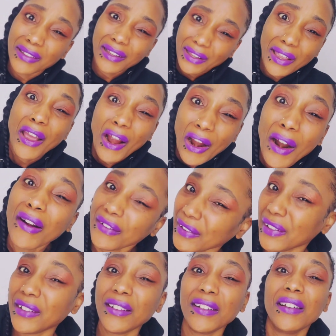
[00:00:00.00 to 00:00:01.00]
It
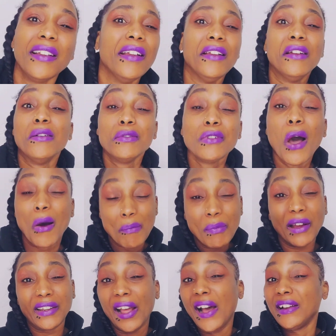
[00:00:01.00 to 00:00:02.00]
hurt. No,
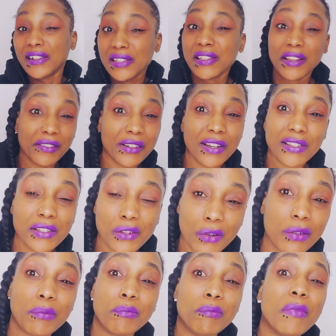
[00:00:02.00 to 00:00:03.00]
but on a serious
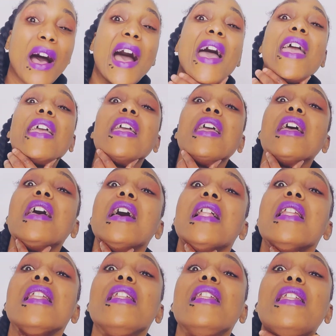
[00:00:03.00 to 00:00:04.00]
note, my
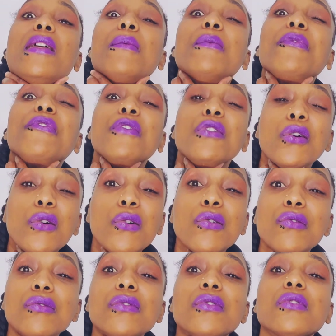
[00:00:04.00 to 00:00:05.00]
lymph
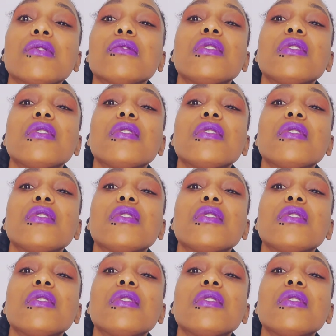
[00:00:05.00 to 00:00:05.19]
nodes,